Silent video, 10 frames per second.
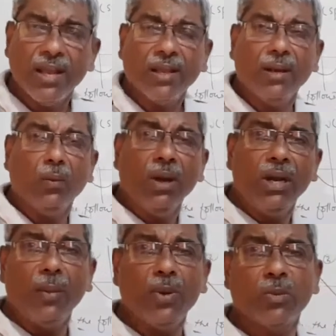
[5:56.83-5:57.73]
In
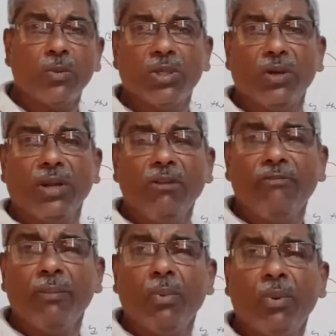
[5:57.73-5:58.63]
one-dimensional motion, if
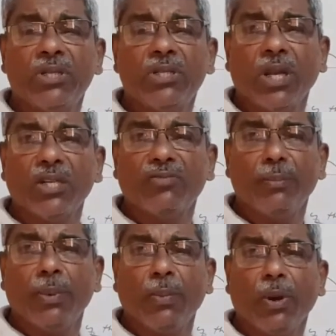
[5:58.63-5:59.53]
a body starts from
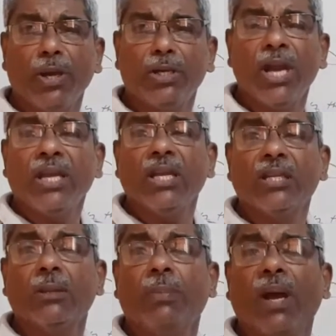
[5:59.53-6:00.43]
the point, it's
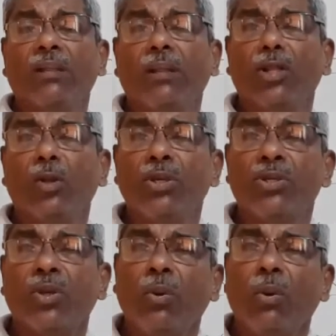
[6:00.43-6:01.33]
the path length must
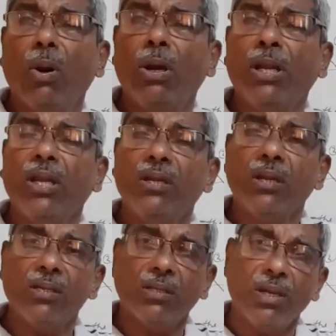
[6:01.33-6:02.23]
go on
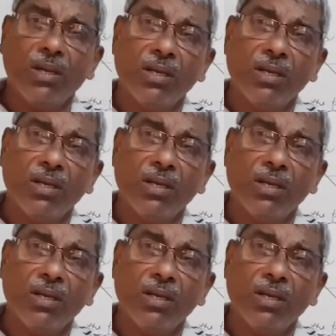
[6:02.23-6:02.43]
increasing